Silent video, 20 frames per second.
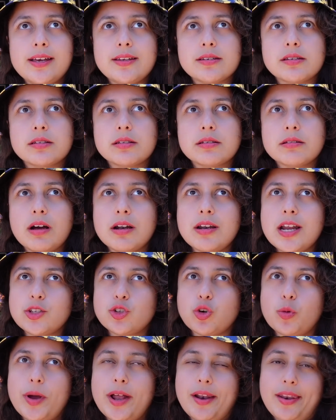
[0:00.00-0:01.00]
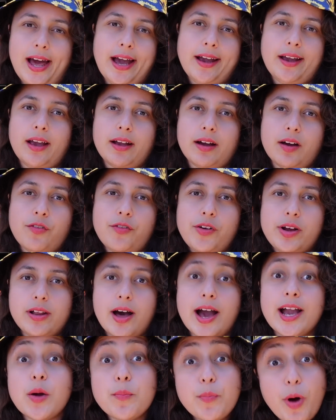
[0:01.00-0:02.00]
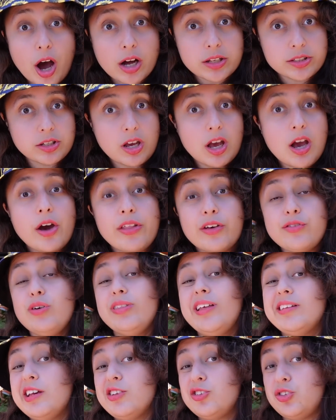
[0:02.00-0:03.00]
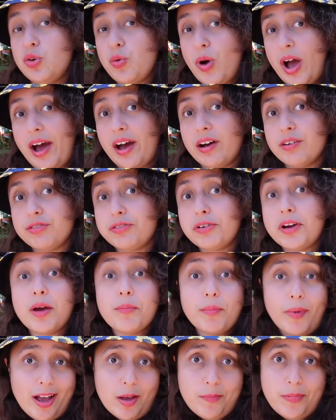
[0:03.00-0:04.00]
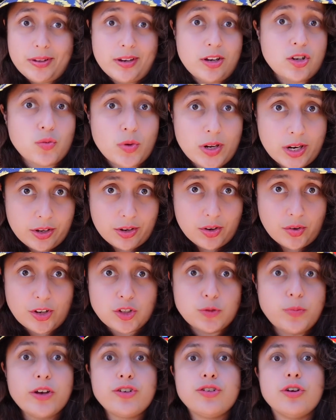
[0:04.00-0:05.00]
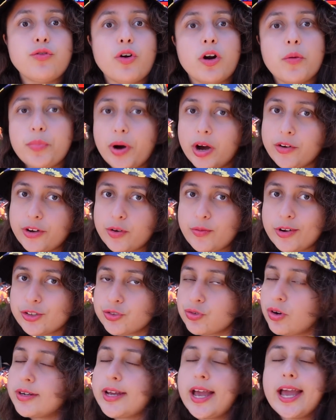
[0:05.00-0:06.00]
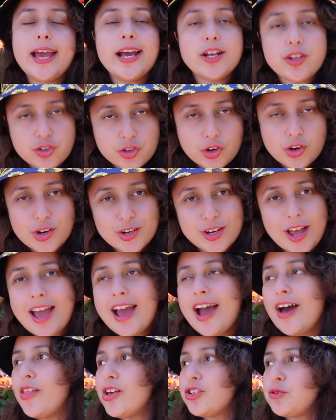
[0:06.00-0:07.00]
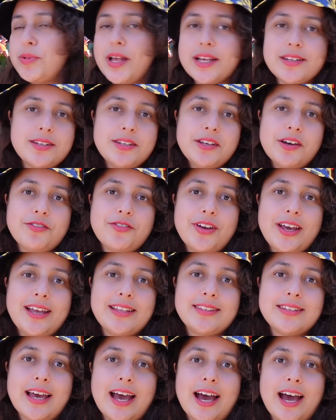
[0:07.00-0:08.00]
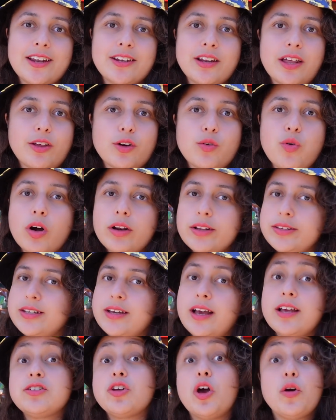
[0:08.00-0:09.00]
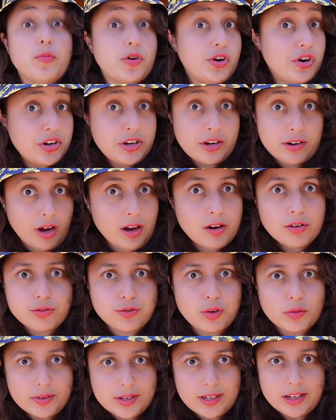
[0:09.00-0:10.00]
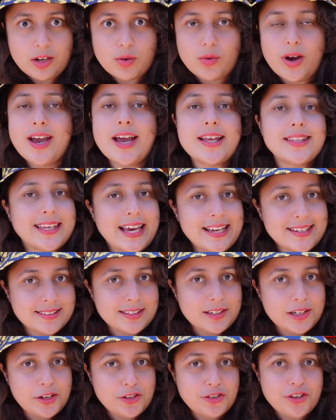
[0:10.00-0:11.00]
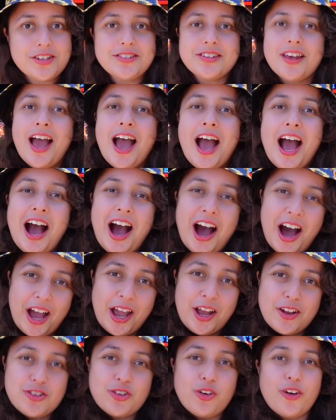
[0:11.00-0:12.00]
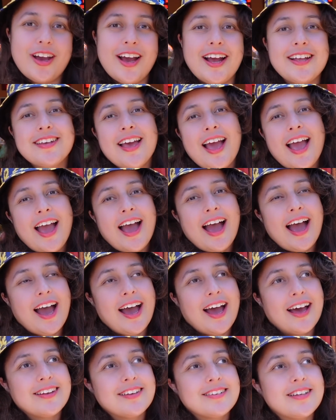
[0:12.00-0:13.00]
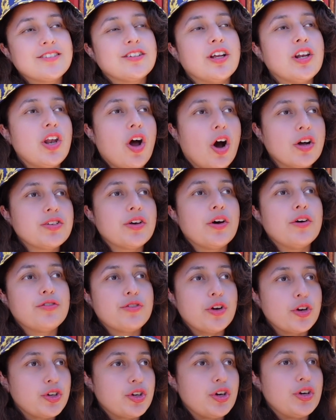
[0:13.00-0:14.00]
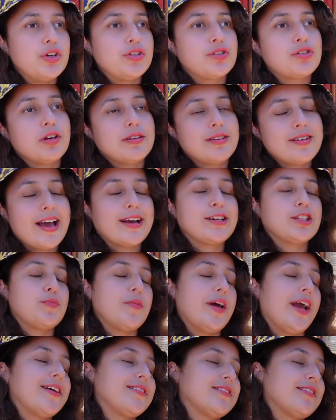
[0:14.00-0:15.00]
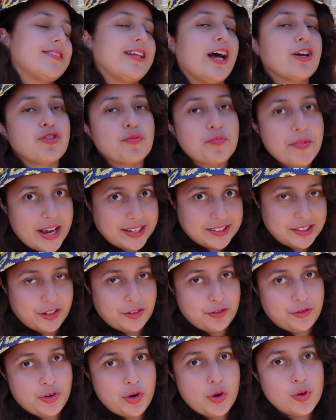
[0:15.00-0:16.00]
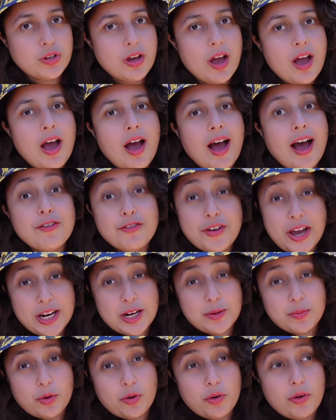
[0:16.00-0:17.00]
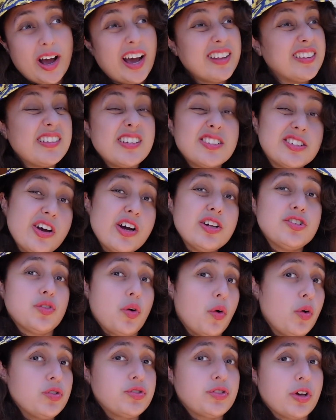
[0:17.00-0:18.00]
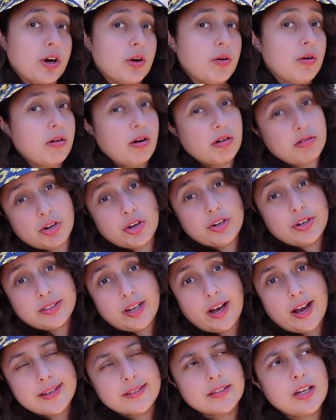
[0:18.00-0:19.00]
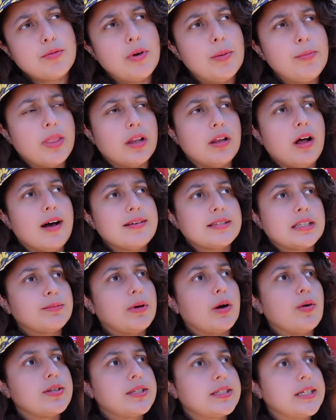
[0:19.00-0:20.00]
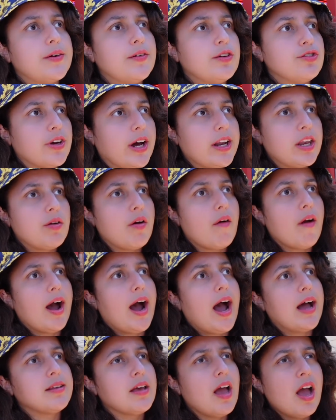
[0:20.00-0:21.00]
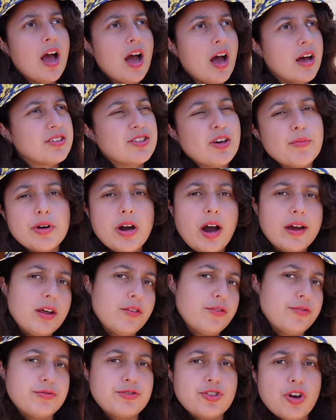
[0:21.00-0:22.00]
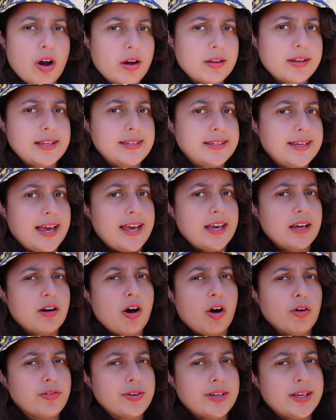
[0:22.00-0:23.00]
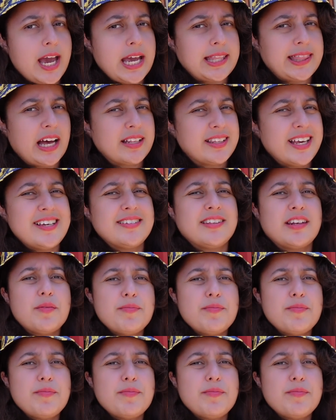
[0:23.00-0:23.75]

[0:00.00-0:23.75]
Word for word: is a little bit lacking, I feel like. But the food that they do have, in my opinion, is really good, especially for a buffet restaurant. It's good. There's plenty of it, and the quality is good enough for me anyway. It tastes delicious. I enjoy it, and there's a lot of good Tex-Mex slash Mexican food available. And the desserts also look nice. And I remember the last time I was here in January, I had some kind of chocolate cake, coffee cake that tasted